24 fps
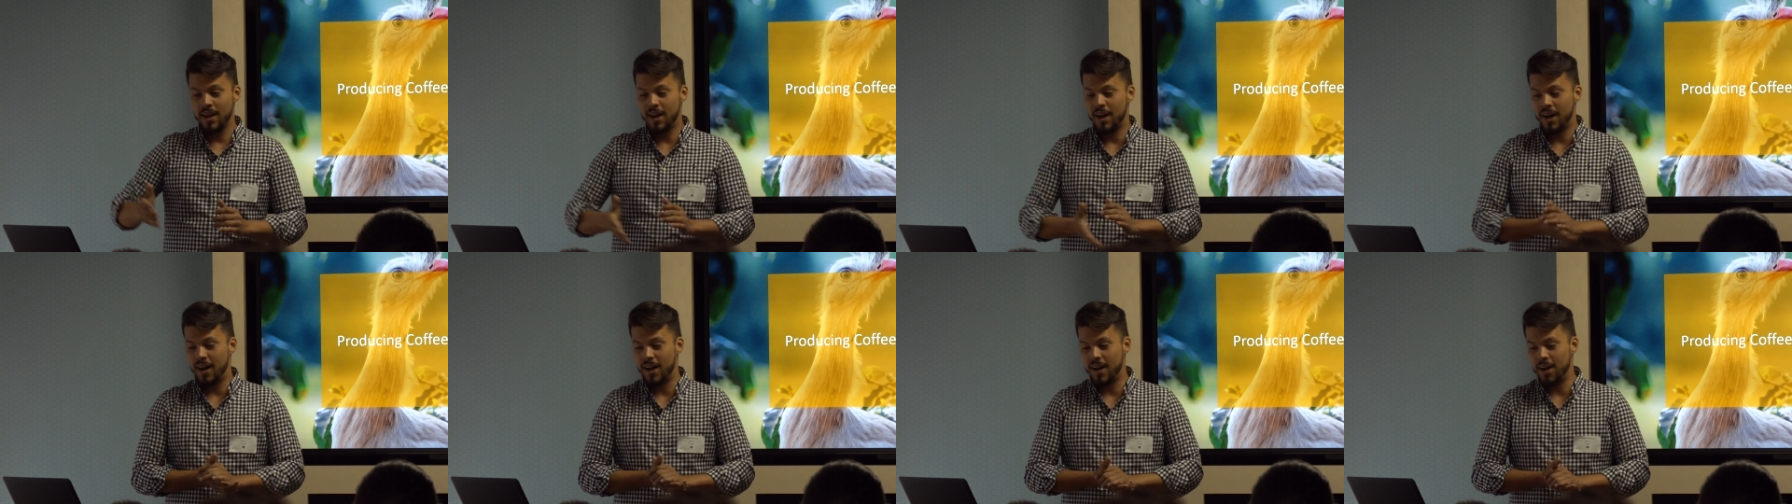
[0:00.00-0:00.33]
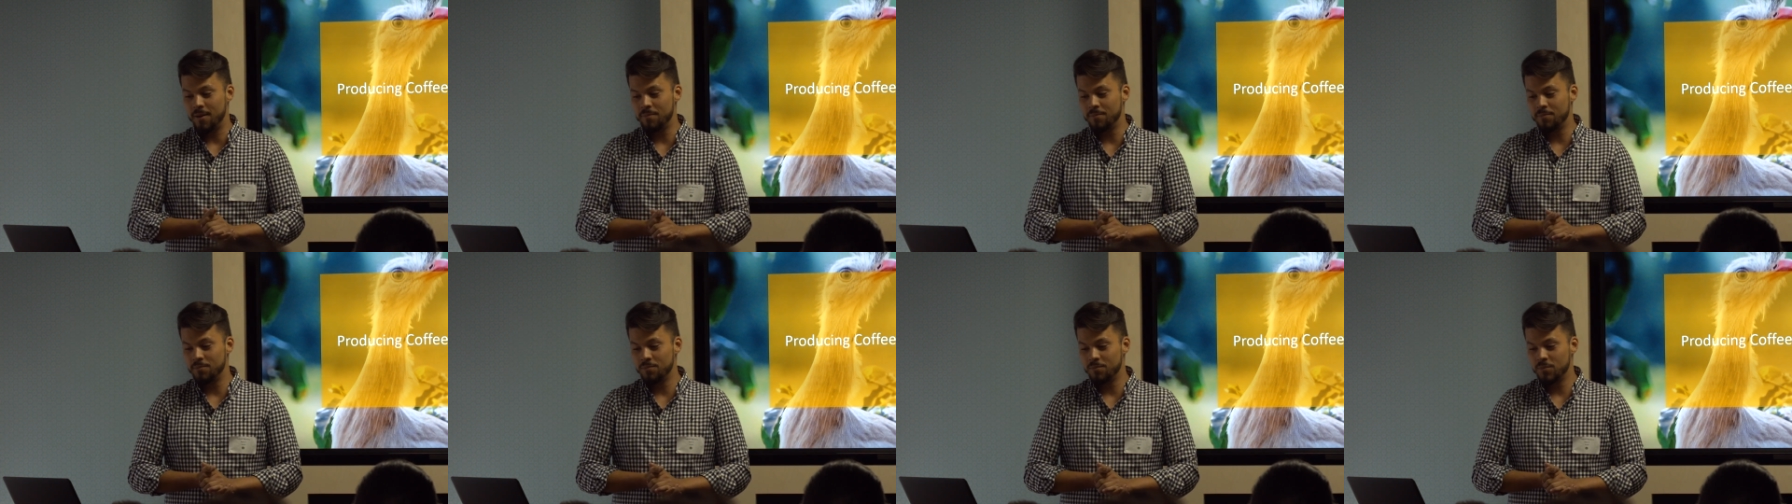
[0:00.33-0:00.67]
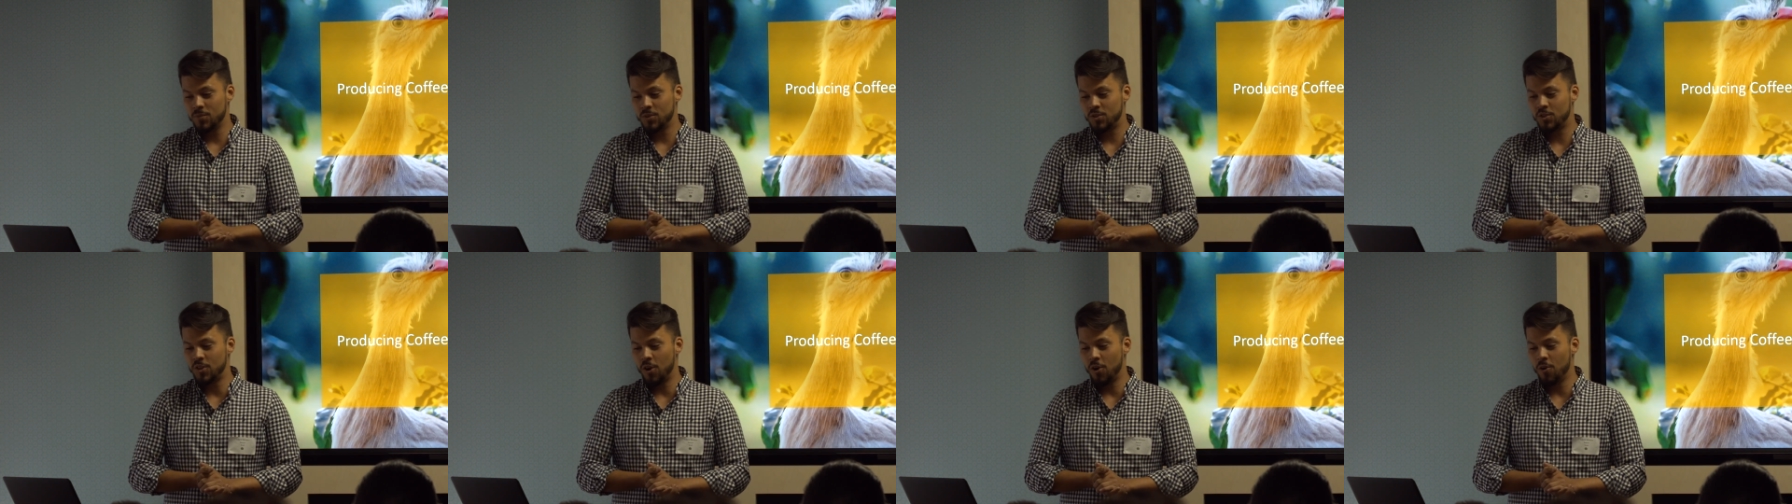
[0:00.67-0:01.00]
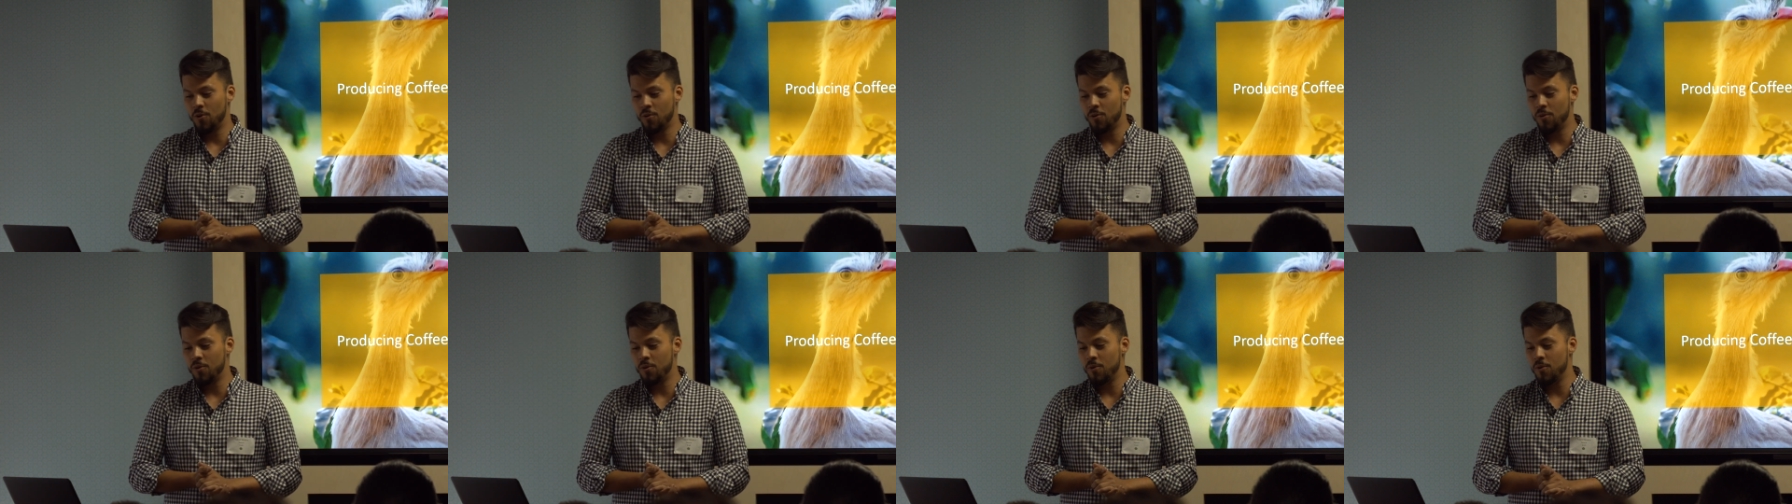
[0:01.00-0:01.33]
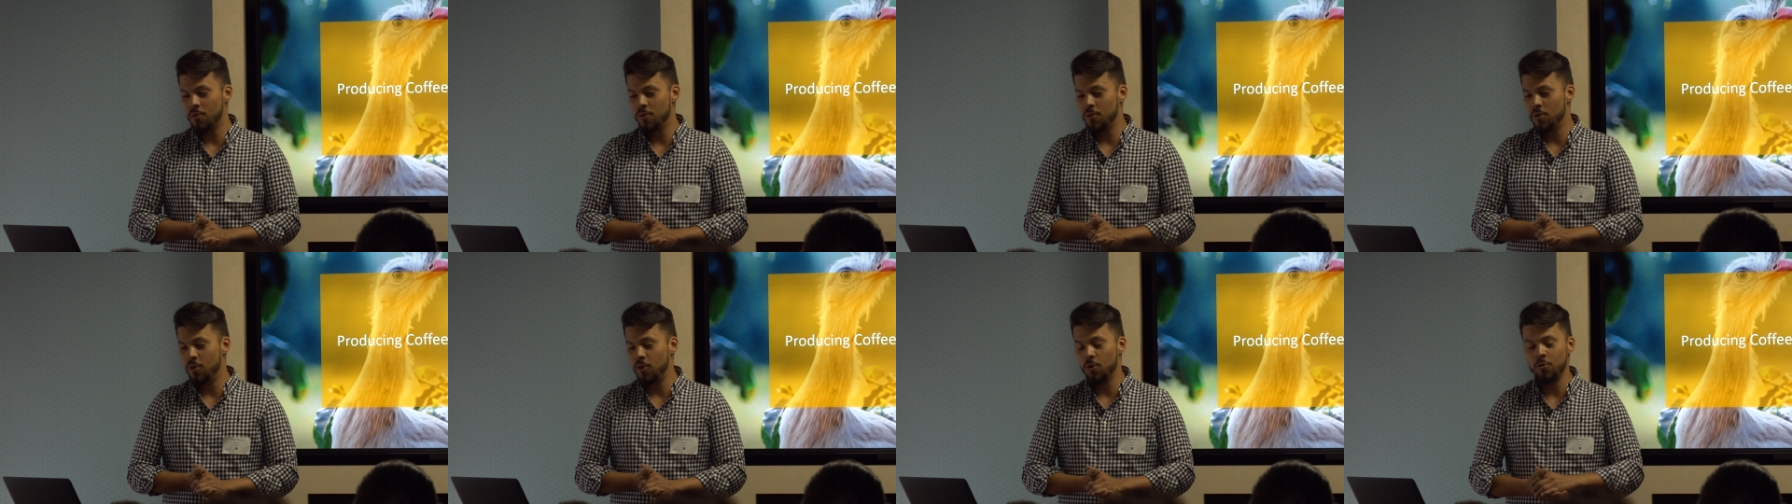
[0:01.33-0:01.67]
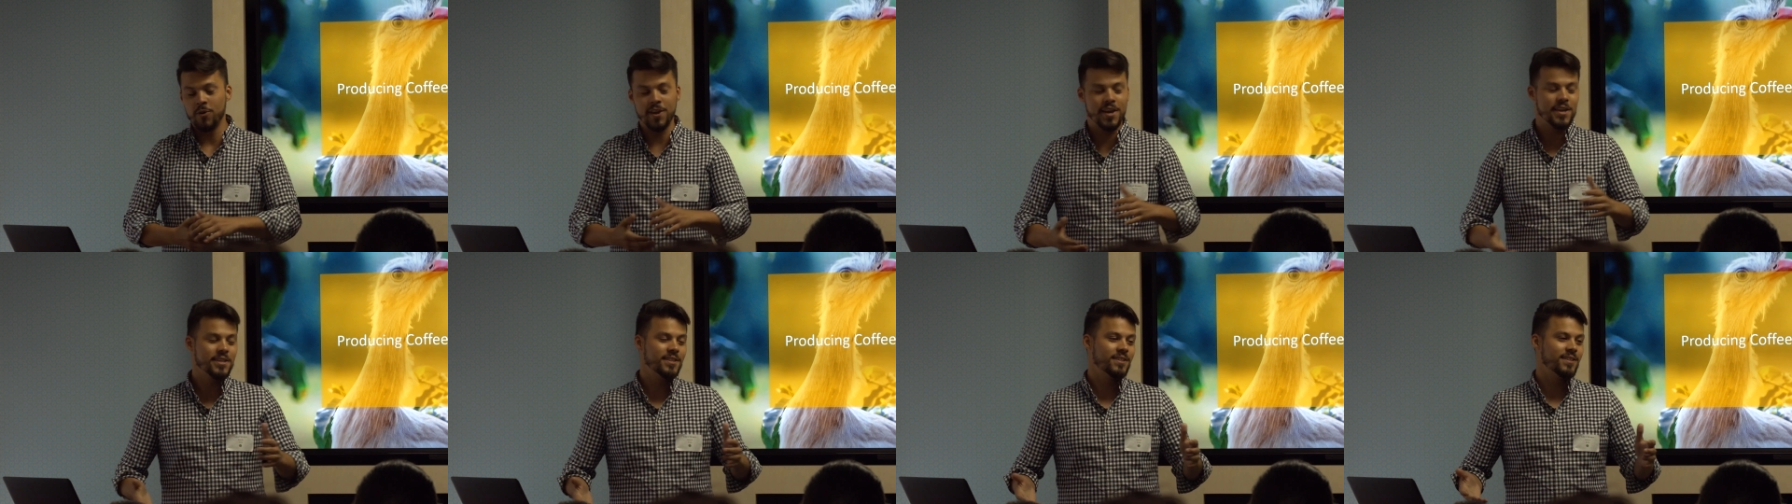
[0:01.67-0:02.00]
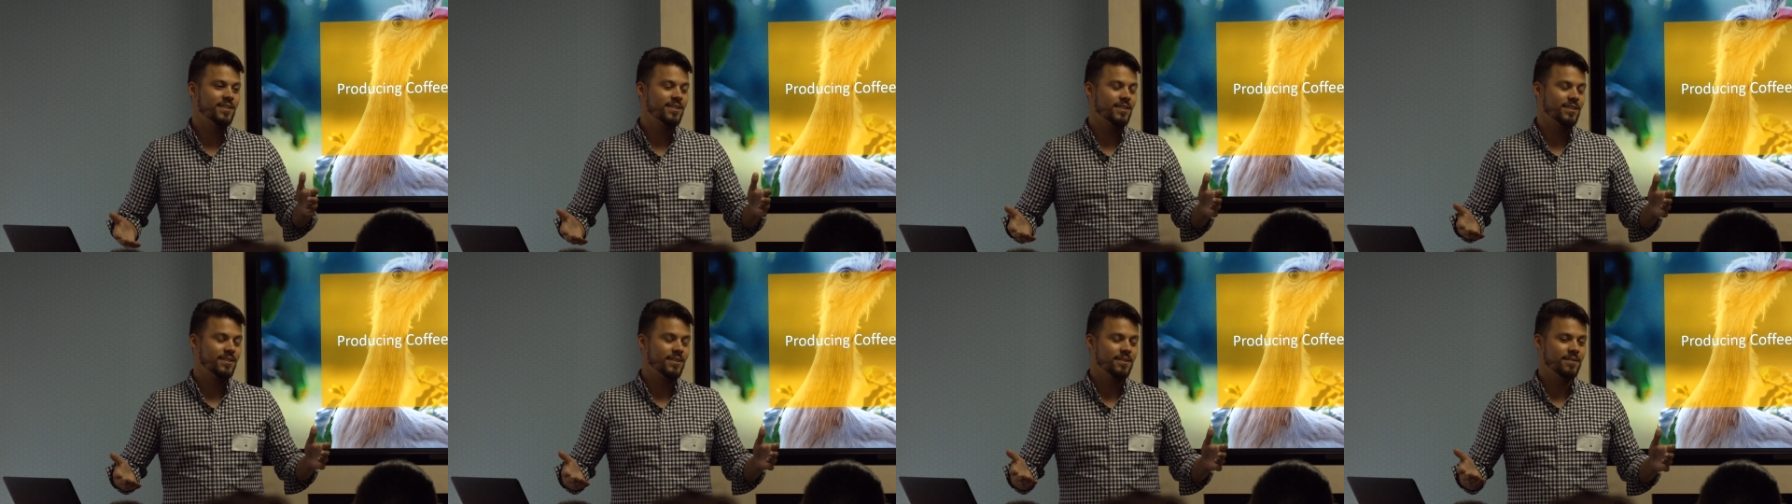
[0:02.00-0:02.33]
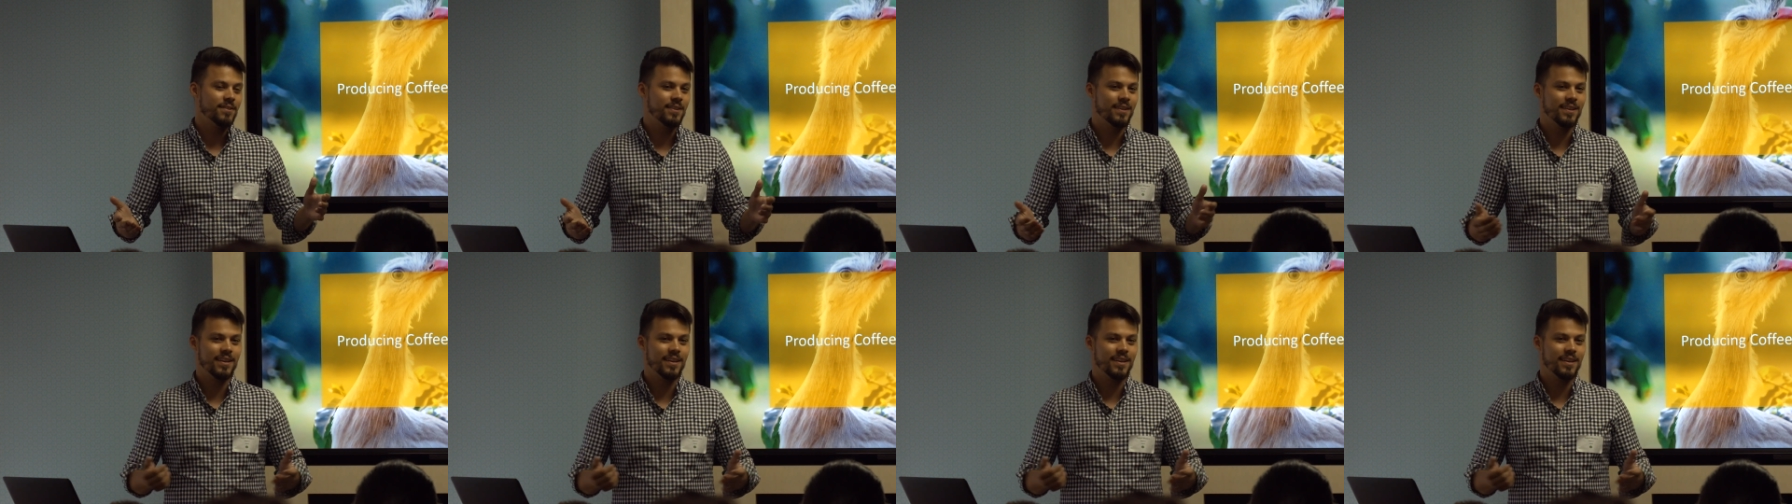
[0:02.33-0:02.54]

Uh, so Luis,